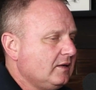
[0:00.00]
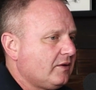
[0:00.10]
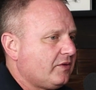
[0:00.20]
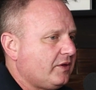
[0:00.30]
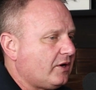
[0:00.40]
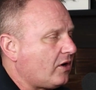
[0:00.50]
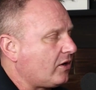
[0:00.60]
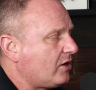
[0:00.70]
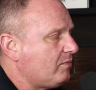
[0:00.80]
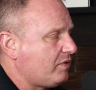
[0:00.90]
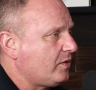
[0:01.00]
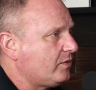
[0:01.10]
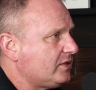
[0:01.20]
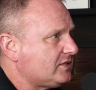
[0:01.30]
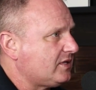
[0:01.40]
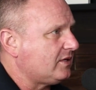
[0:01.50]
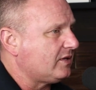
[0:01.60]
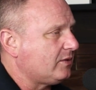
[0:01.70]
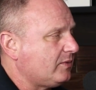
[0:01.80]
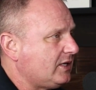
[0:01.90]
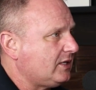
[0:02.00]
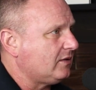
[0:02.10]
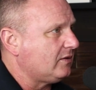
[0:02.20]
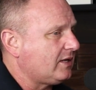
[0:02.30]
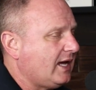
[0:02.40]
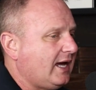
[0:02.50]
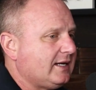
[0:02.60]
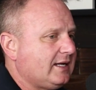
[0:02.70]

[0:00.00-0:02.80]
there are components there that we need to look at.